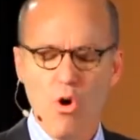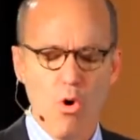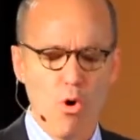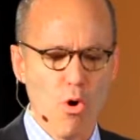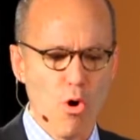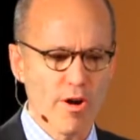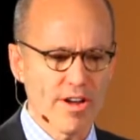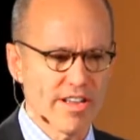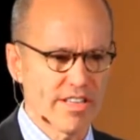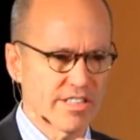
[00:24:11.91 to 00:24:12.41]

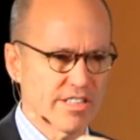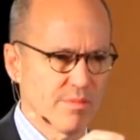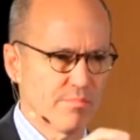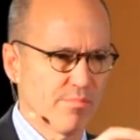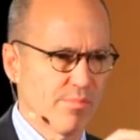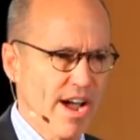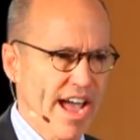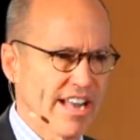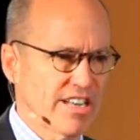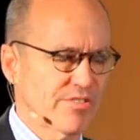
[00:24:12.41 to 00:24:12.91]
or it's a
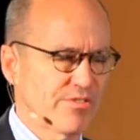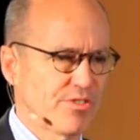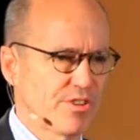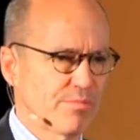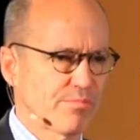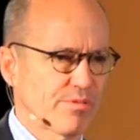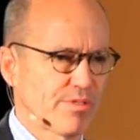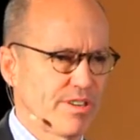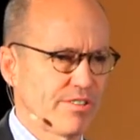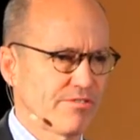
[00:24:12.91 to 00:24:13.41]
branch
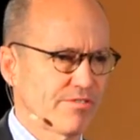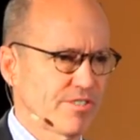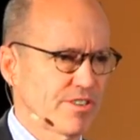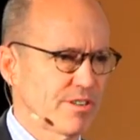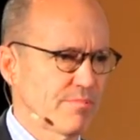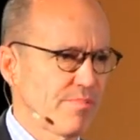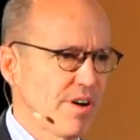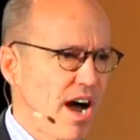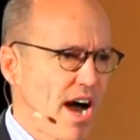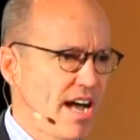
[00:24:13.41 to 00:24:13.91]
footprint for
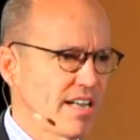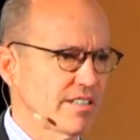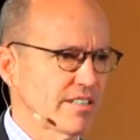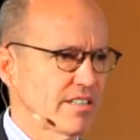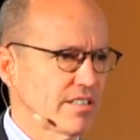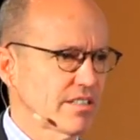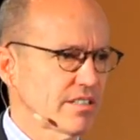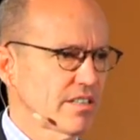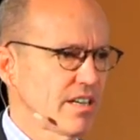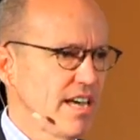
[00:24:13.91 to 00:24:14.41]

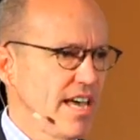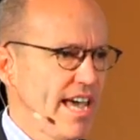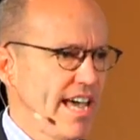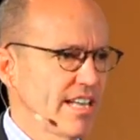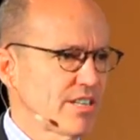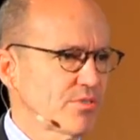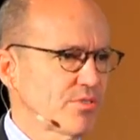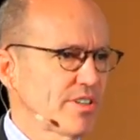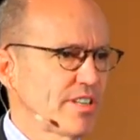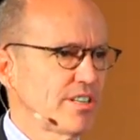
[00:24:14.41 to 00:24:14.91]
deposits,
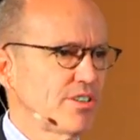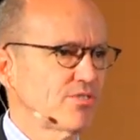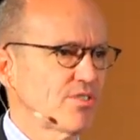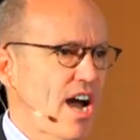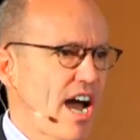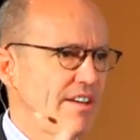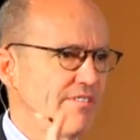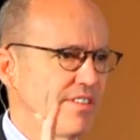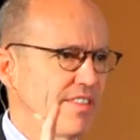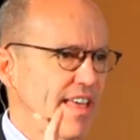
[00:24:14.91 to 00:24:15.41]
it's really
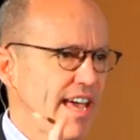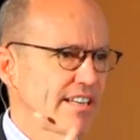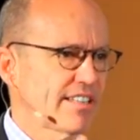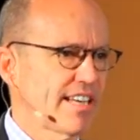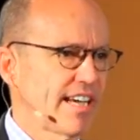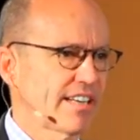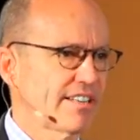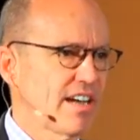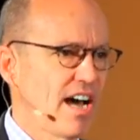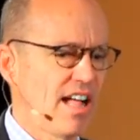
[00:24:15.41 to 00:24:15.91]
driving that
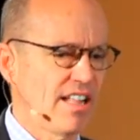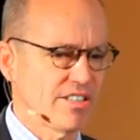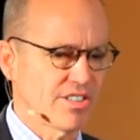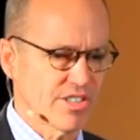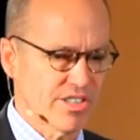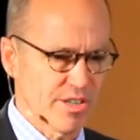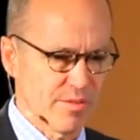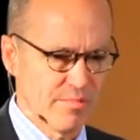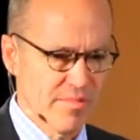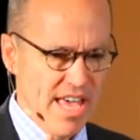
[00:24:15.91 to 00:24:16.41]

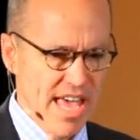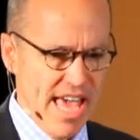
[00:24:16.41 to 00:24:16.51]
technology.